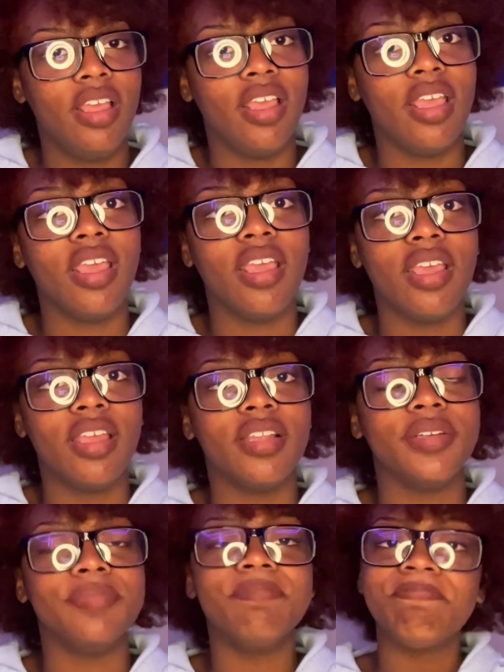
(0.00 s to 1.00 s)

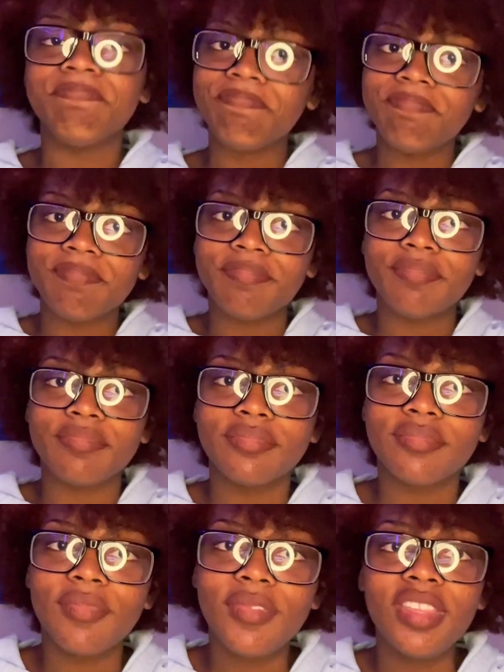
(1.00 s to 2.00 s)
And
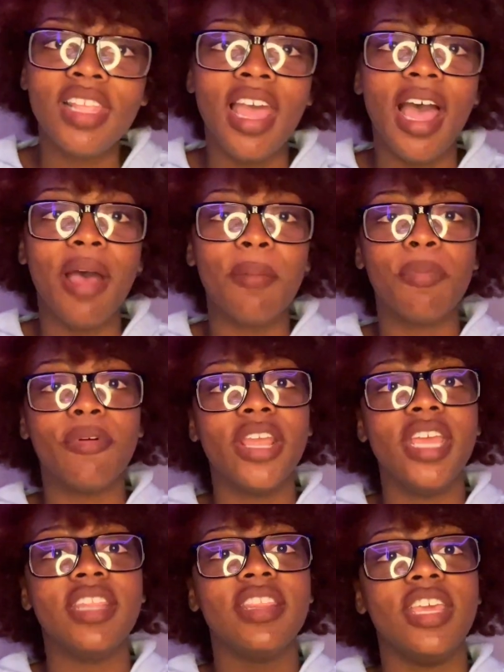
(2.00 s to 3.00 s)
I'm
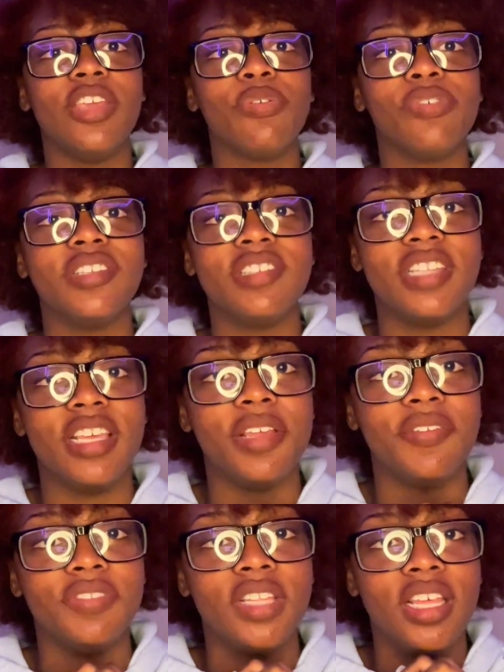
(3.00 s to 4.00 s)
praying that you
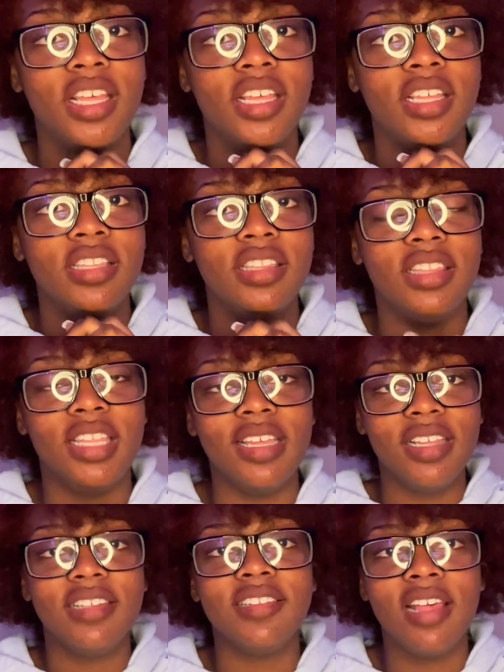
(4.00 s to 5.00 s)
receive
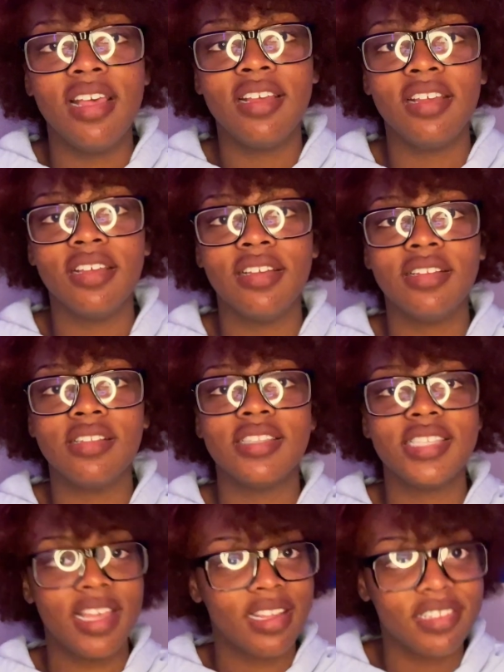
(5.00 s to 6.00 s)
this
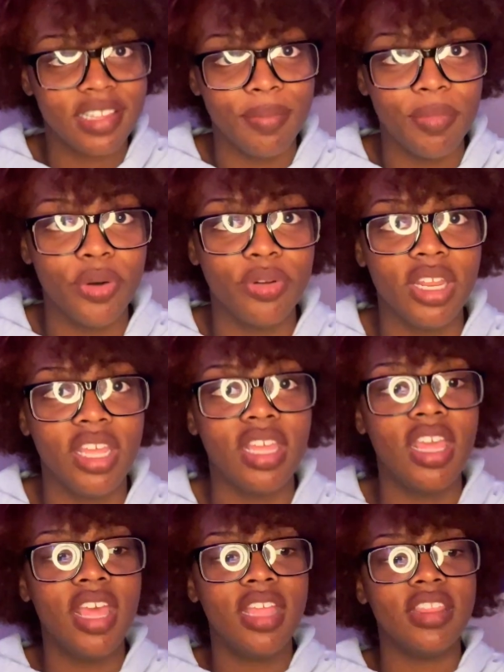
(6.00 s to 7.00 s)
testimony,
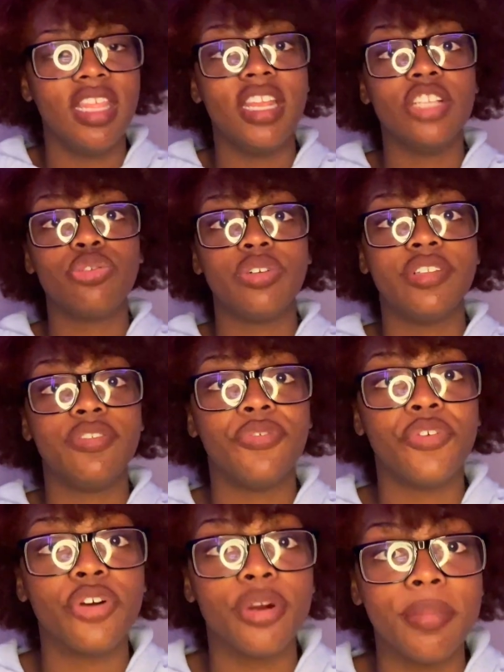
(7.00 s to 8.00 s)
that it
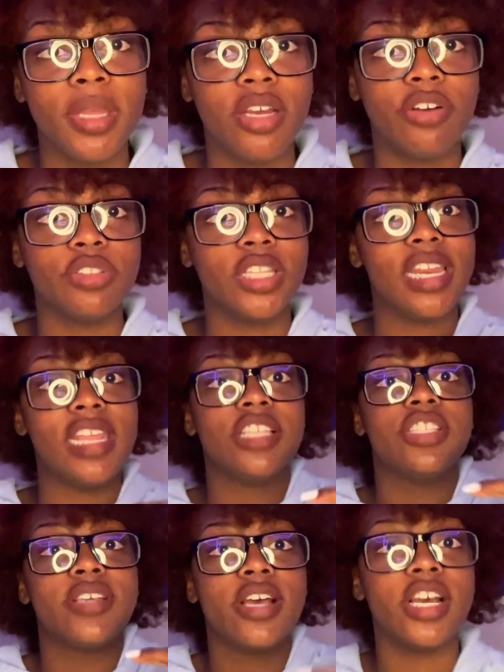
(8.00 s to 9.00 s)
transform it, that it
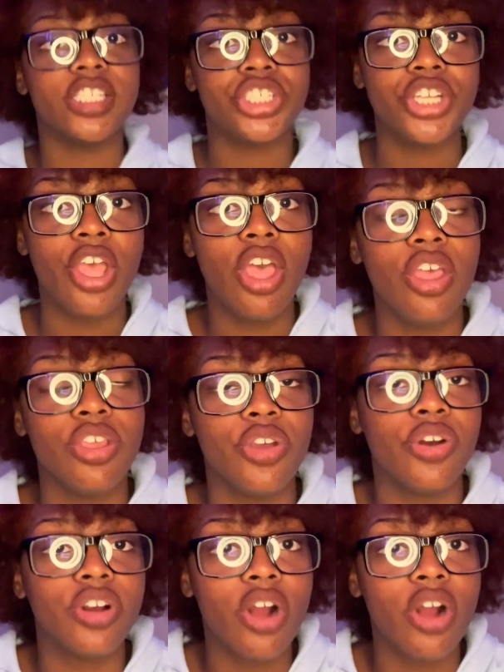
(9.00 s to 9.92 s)
touch your